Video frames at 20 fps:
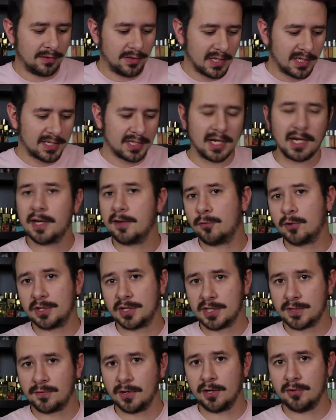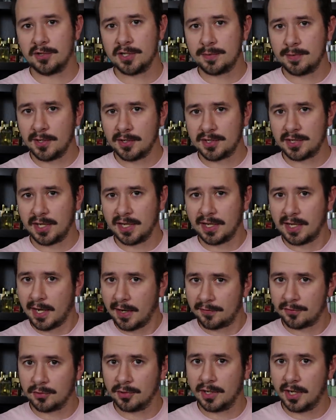That's kind of what this fragrance smells like
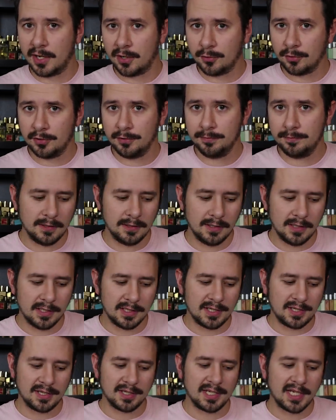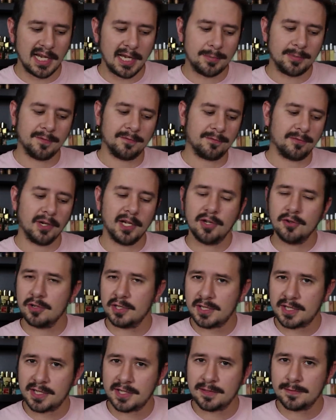after an hour. It's the type of
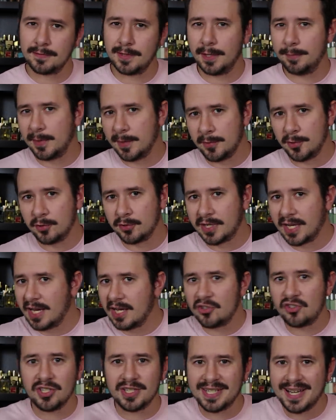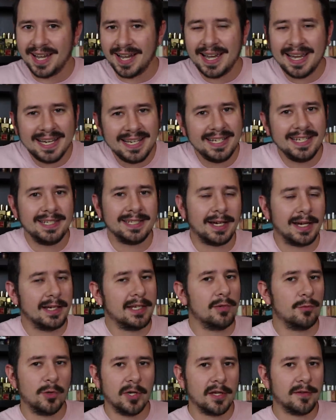fragrance that maybe you'll catch a tiny,
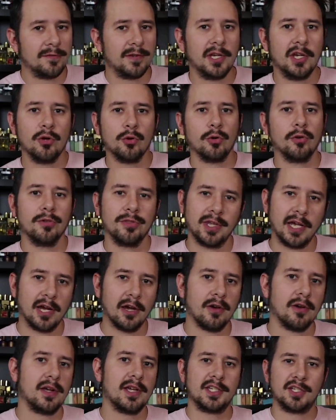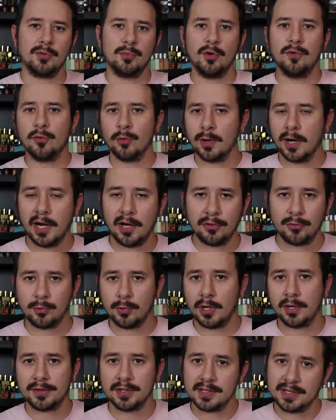tiny whiff here or there as you move around
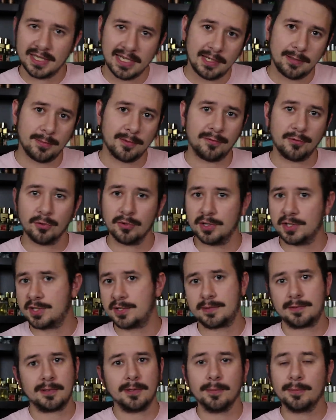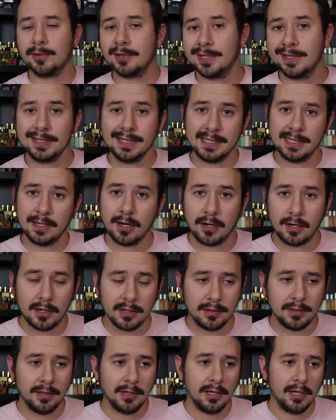throughout the day before it's completely
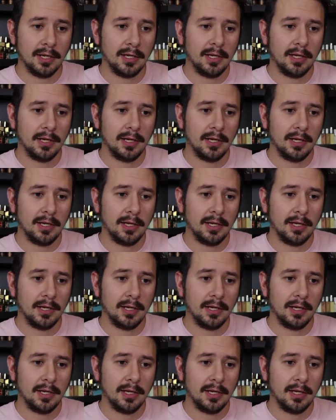gone,